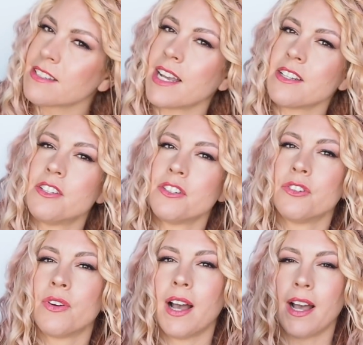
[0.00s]
just like to
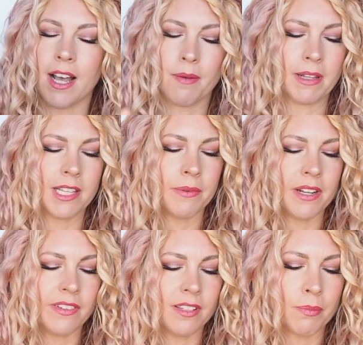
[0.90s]
do a little bit
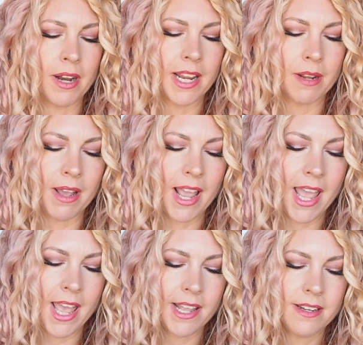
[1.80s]
of a spray in my
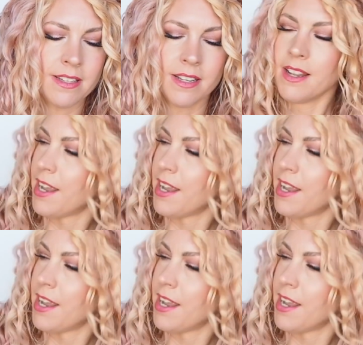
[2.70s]
hand